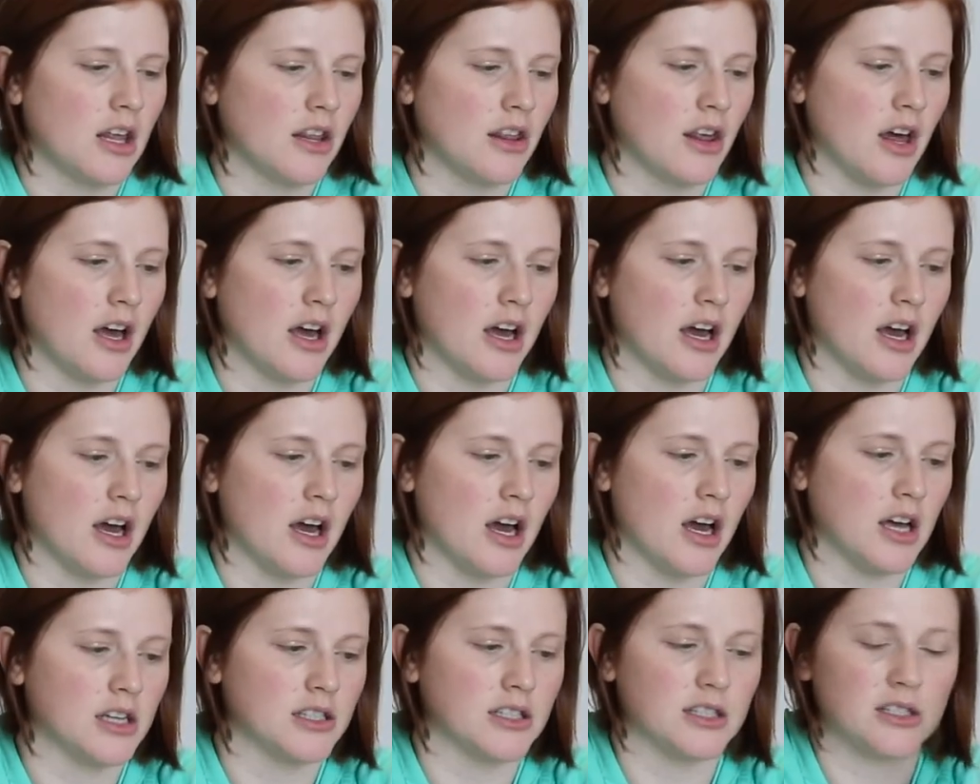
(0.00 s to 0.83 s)

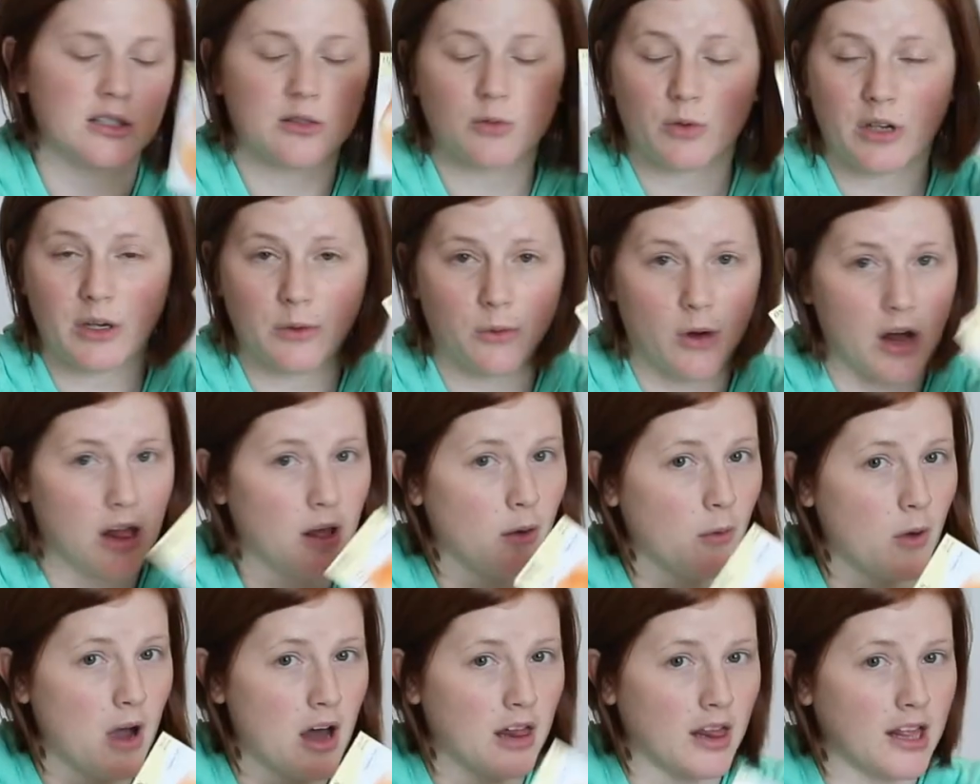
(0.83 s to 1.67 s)
The sweet Walla
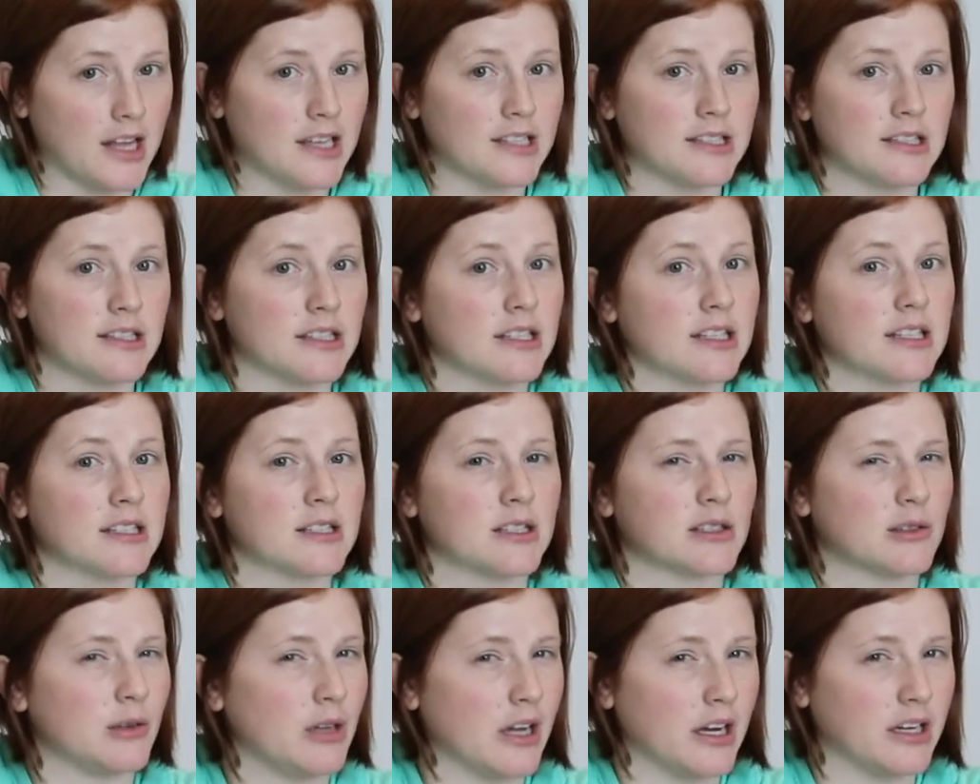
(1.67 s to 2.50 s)
Wallas, because
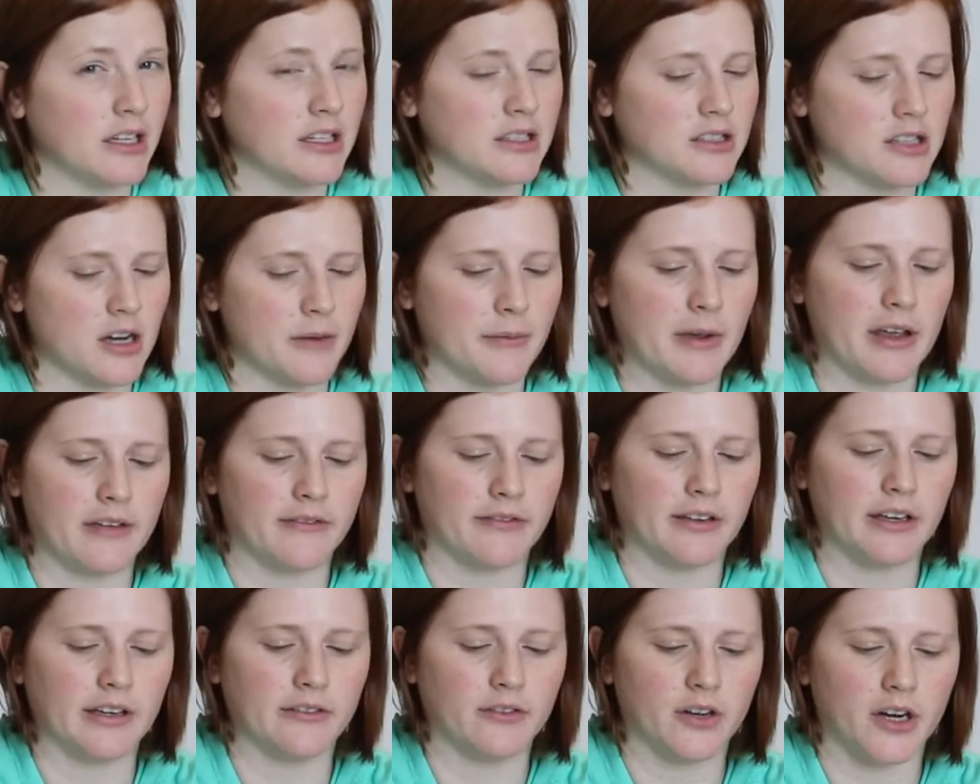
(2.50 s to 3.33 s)
sweet onions are my
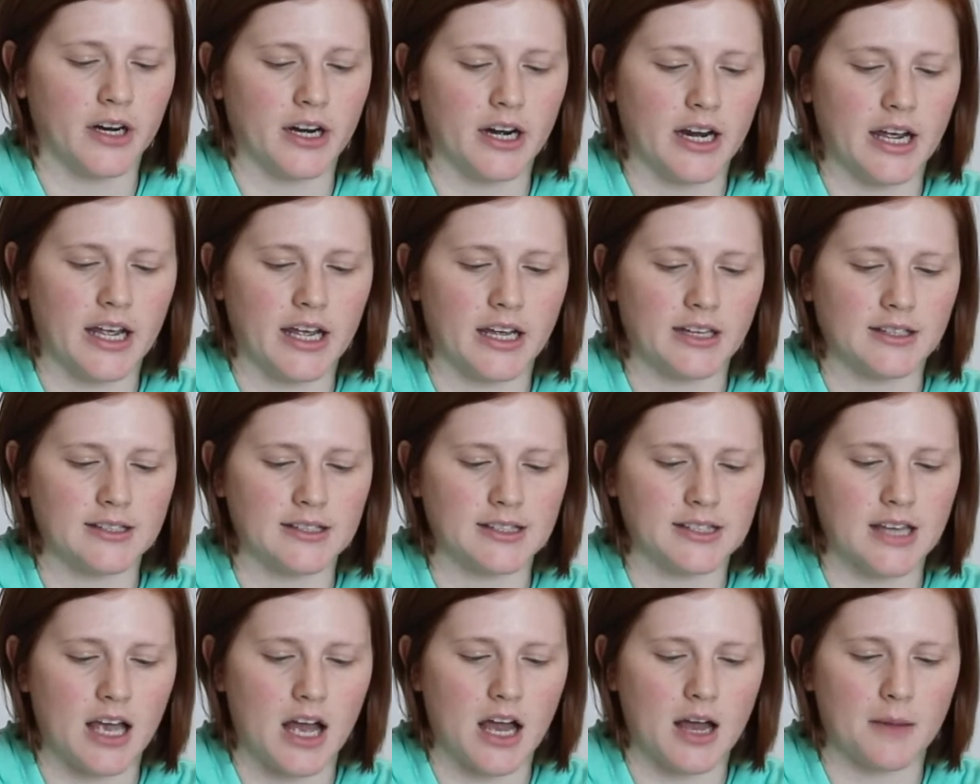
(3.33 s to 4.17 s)
favorite, and
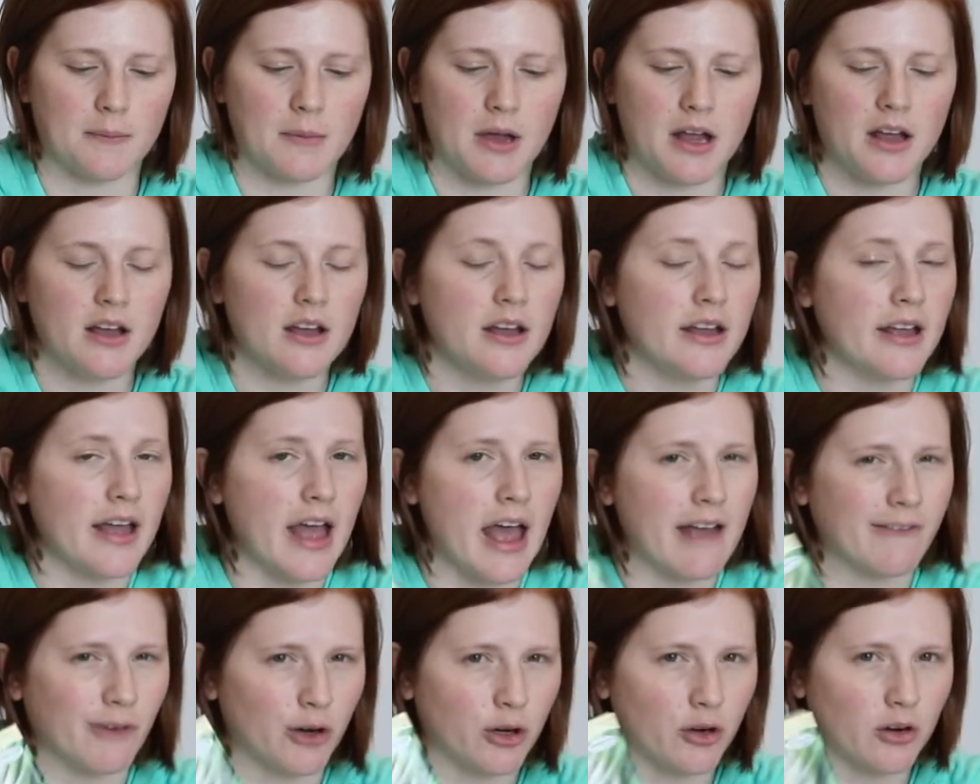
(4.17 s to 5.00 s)
some
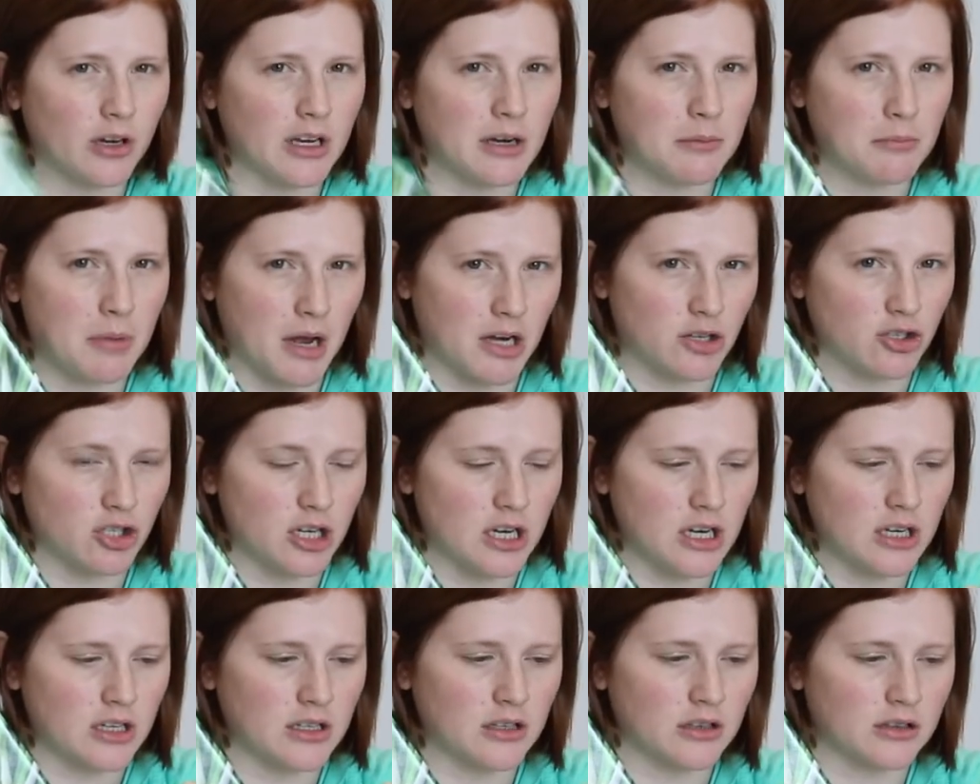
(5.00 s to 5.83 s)
evergreen
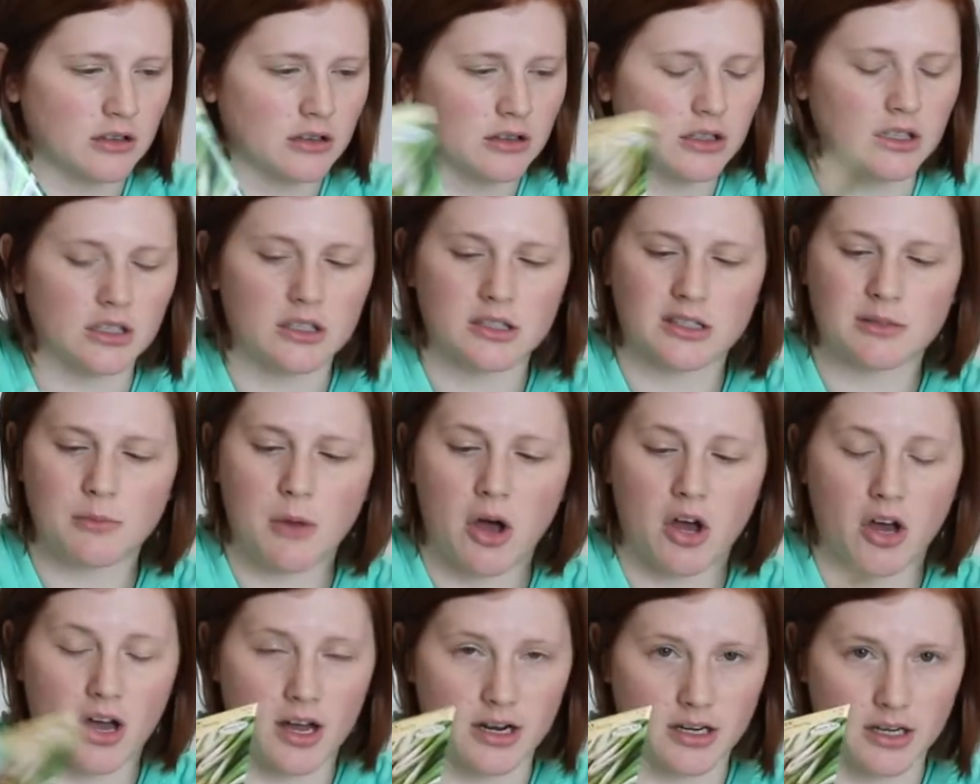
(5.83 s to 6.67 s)
bunching little
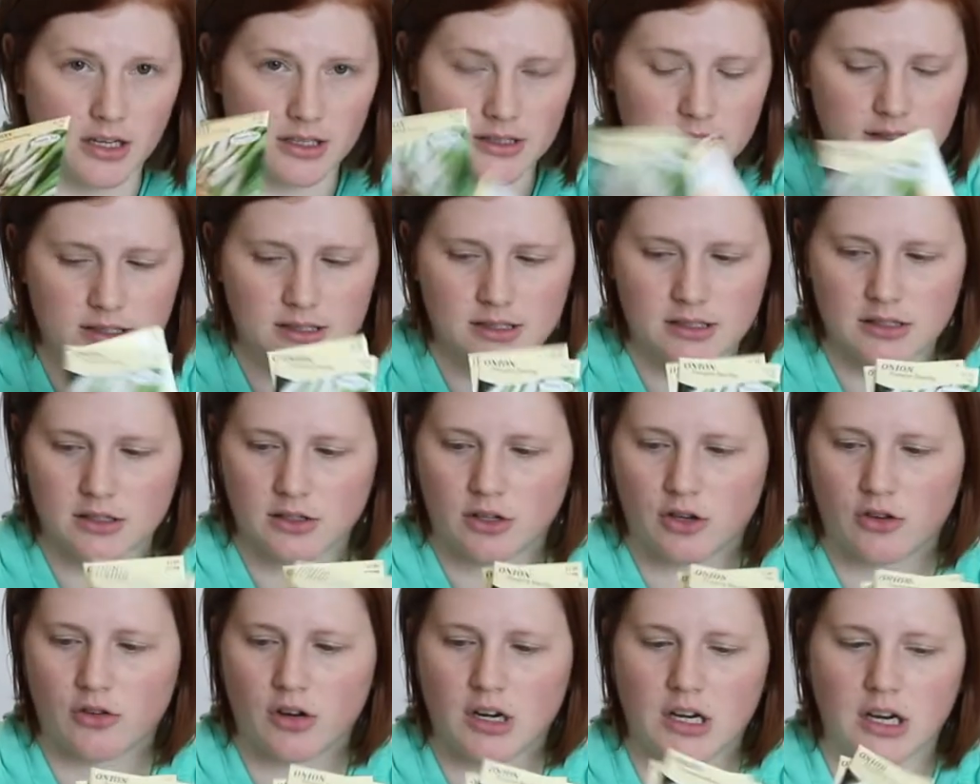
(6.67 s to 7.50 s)
small
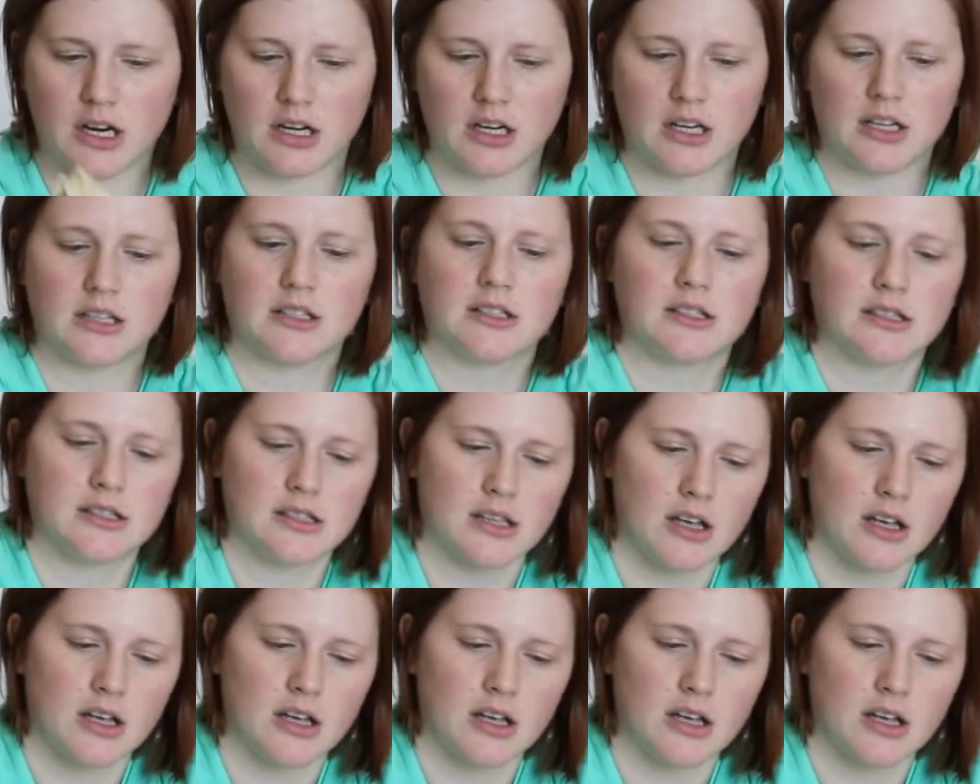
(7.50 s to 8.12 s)
onions, green onions.